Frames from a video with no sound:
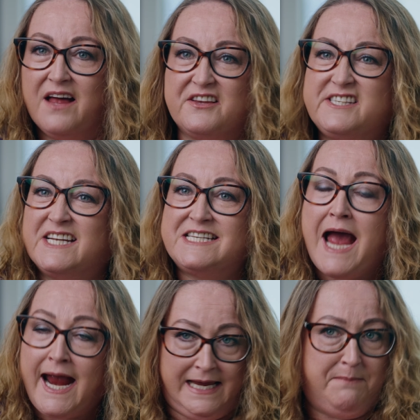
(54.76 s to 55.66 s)
There's the
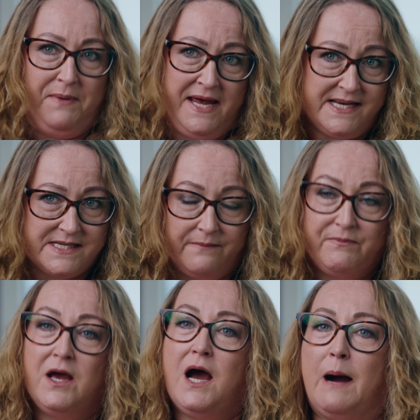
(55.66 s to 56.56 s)
techie bit
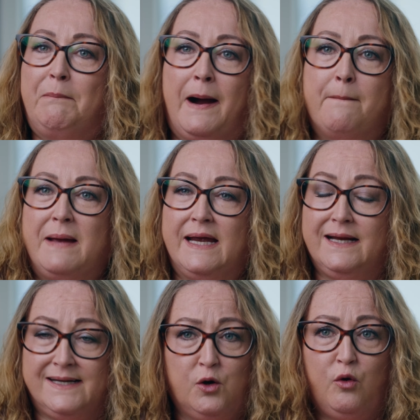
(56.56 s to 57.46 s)
about
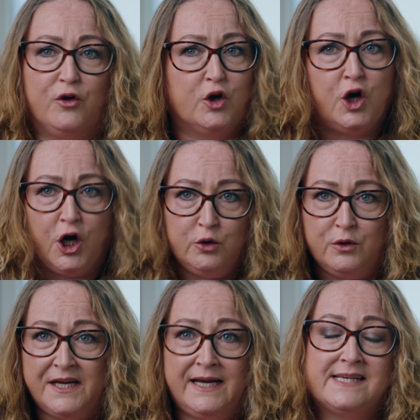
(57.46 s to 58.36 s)
making sure the
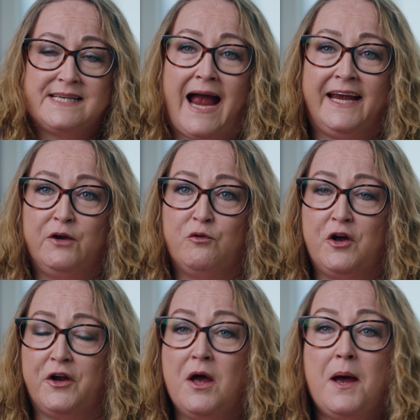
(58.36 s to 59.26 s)
coding is
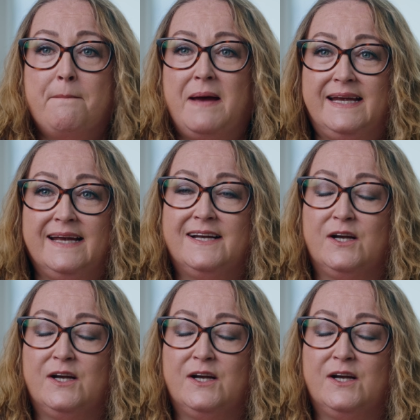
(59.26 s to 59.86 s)
accurate, making